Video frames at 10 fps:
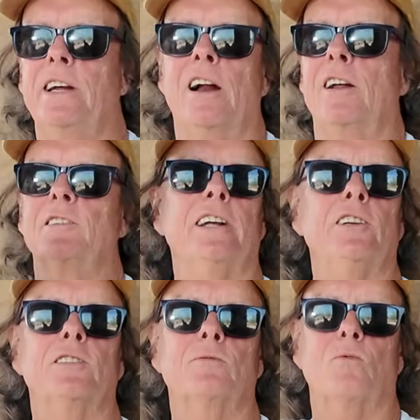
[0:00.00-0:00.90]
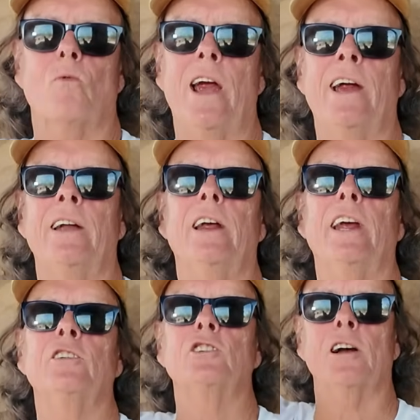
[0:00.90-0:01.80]
he honestly just ran
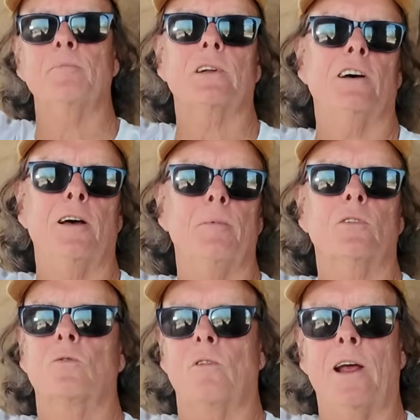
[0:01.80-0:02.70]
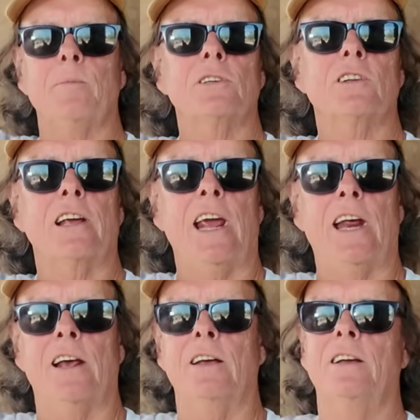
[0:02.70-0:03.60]
and jumped up, grabbed the
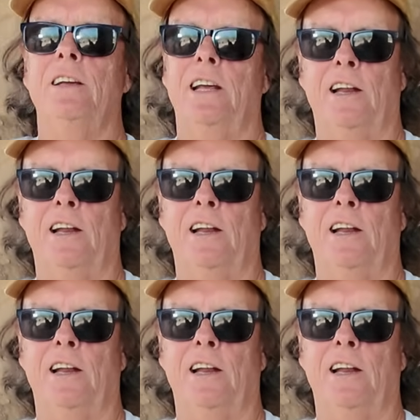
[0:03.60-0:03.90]
cicada,